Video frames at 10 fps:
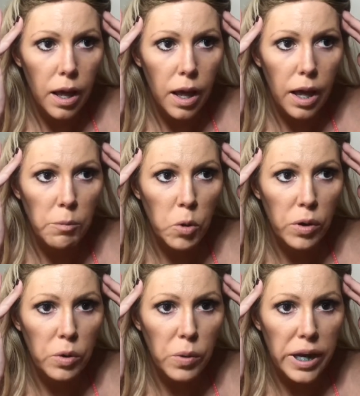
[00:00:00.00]
I'm
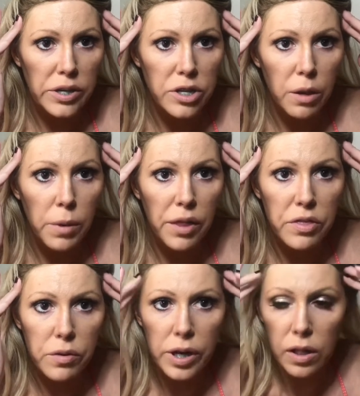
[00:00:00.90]
going to wait until about
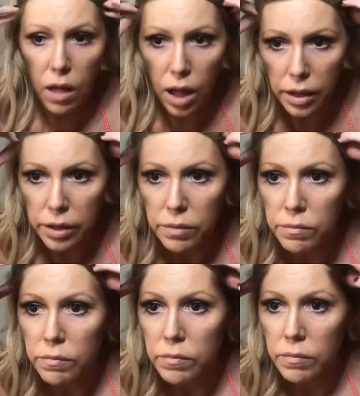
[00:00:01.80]
3 o'clock
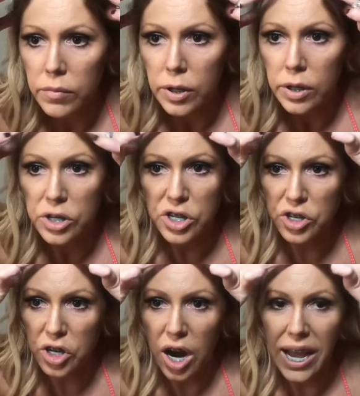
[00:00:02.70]
to
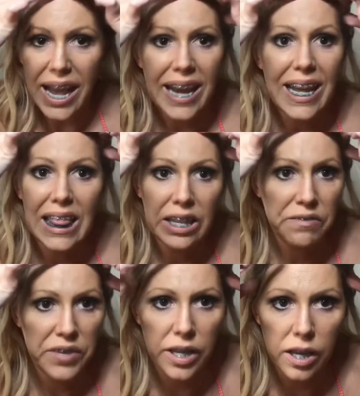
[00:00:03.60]
try any
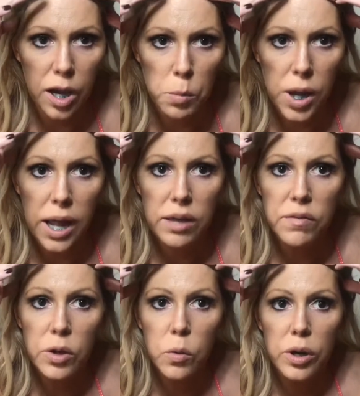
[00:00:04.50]
lifting. I'm not
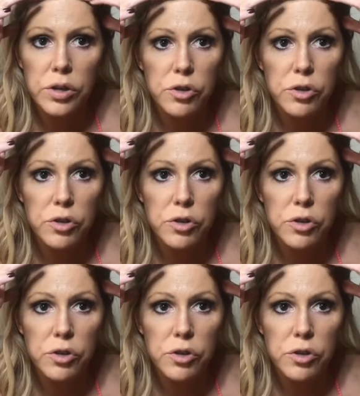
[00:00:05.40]
even going